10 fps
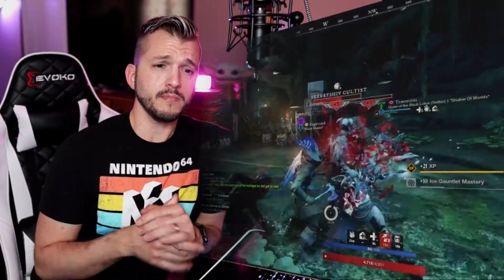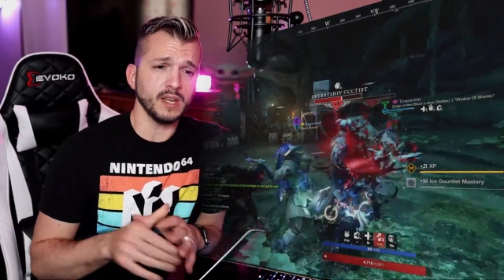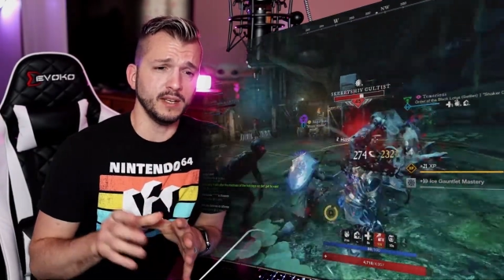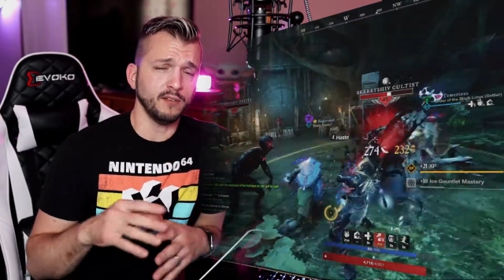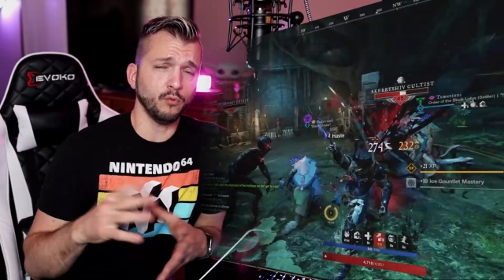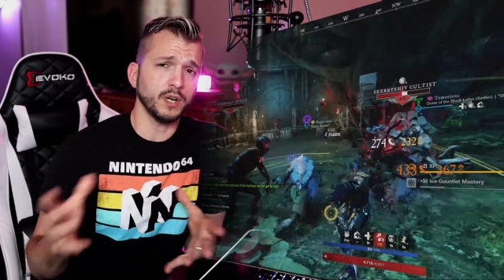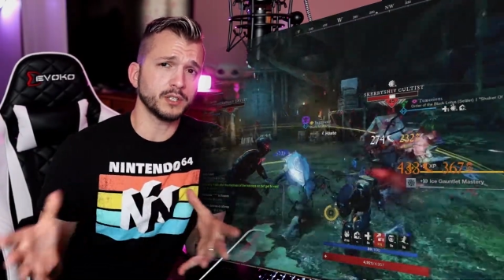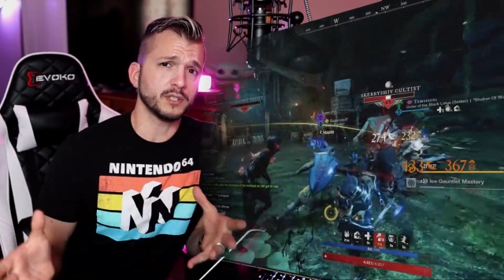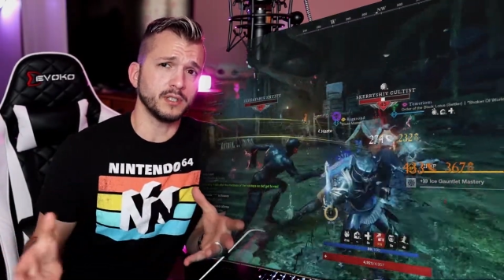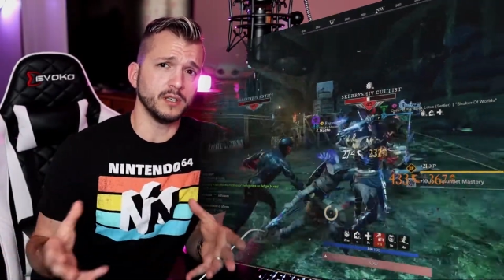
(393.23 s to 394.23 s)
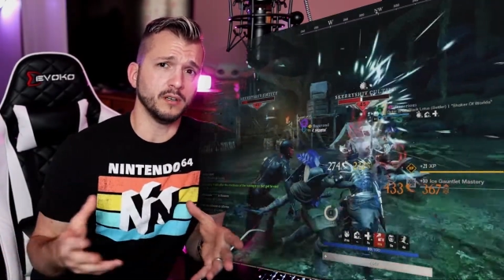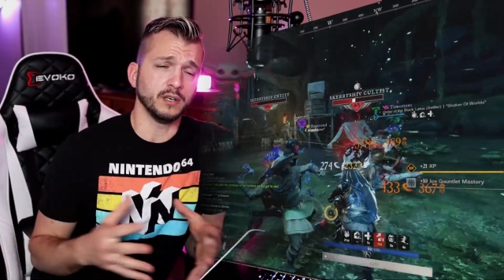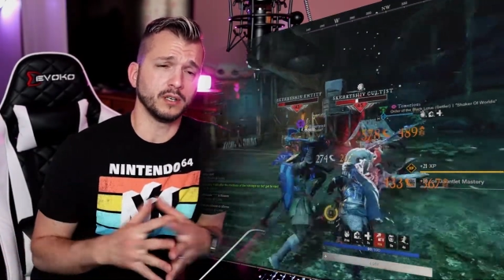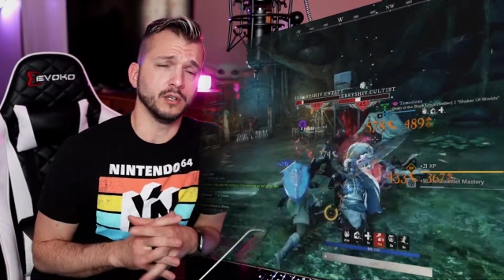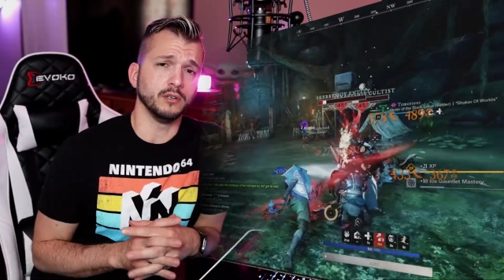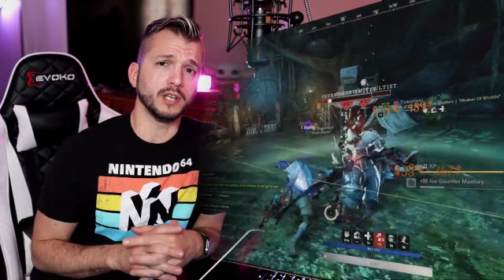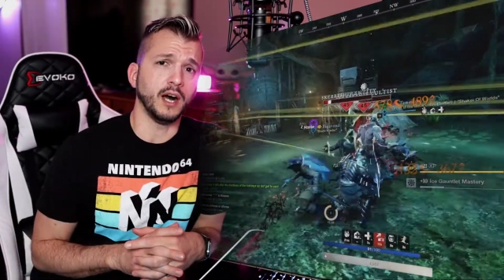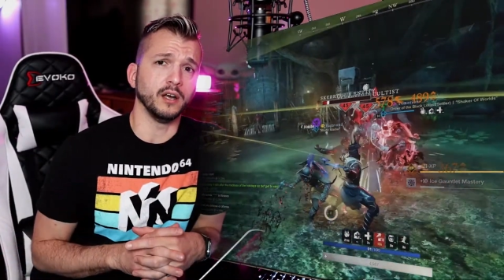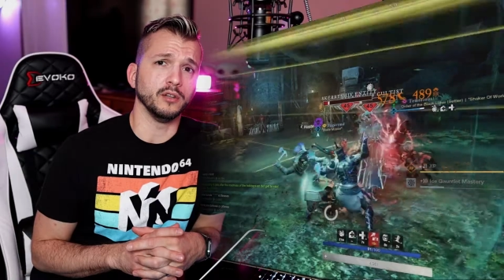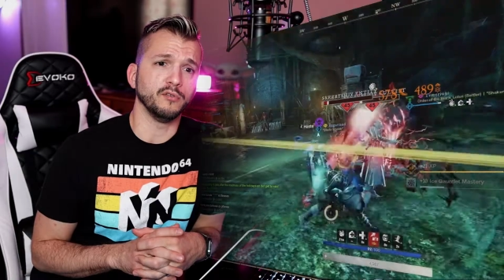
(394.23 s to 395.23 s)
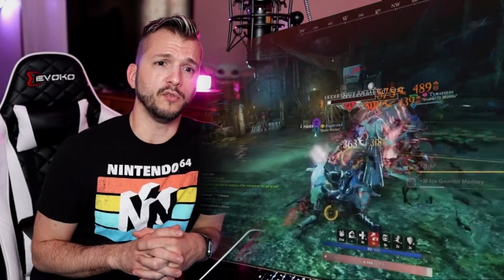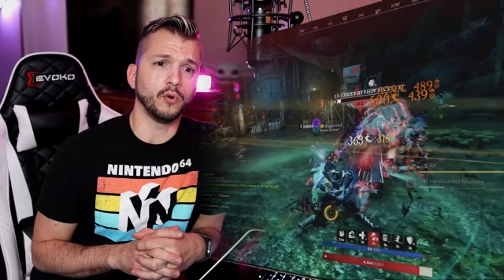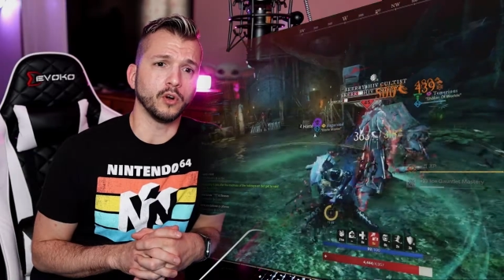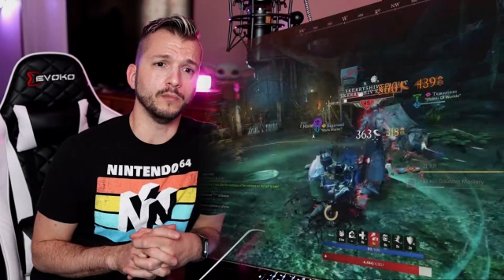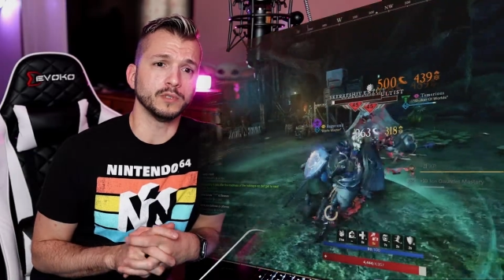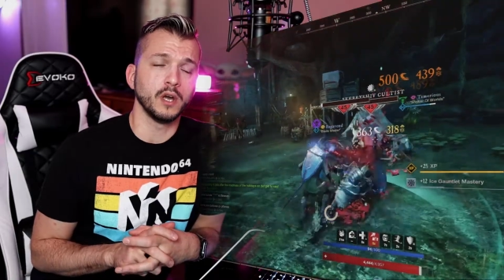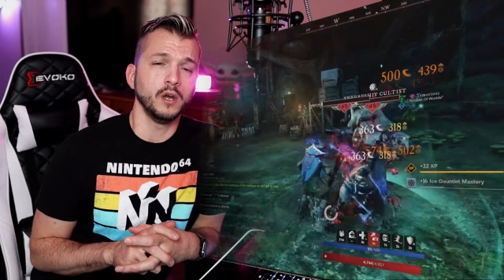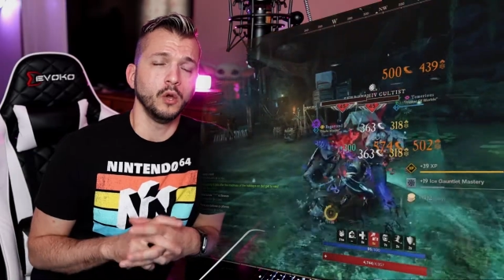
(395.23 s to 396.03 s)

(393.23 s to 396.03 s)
and I've watched, you know, close eye on the forums,